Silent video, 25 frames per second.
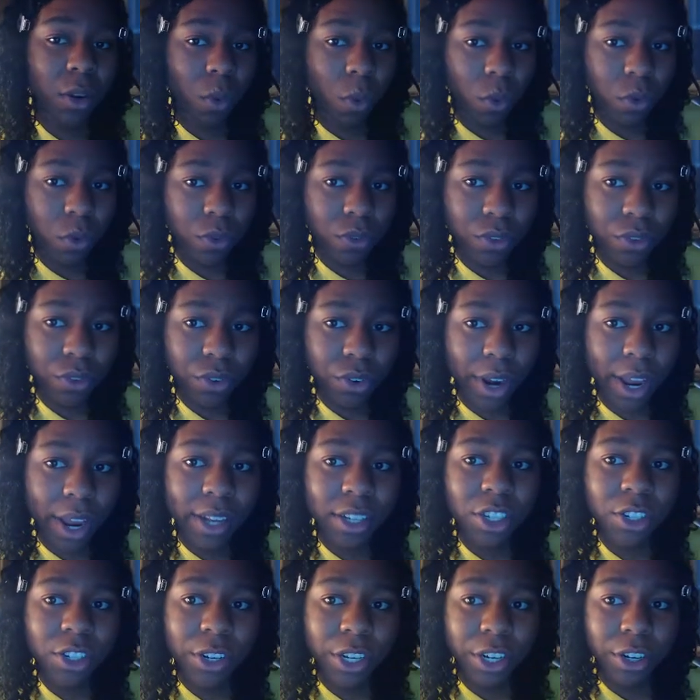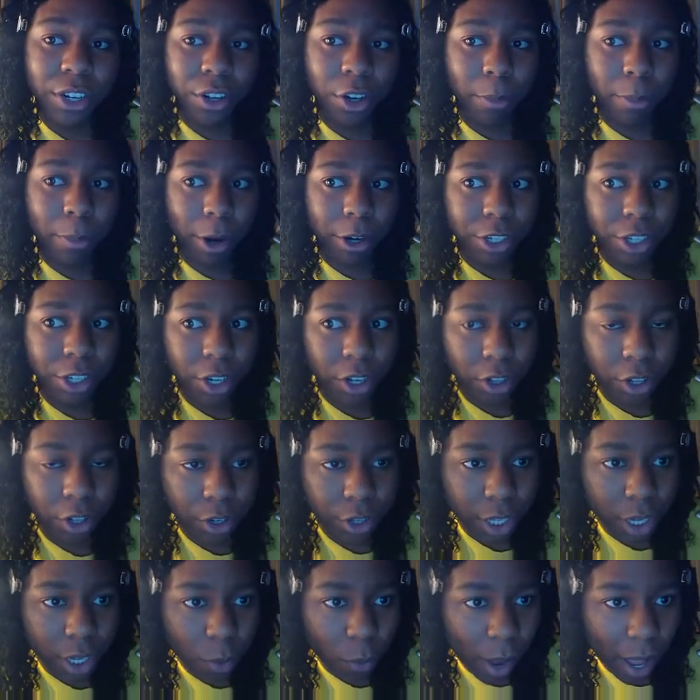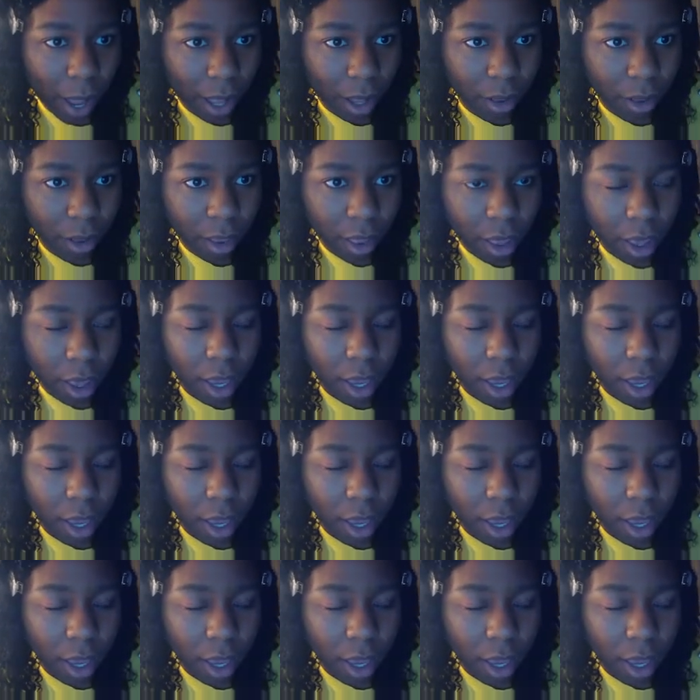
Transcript: old Furen treated her particularly well,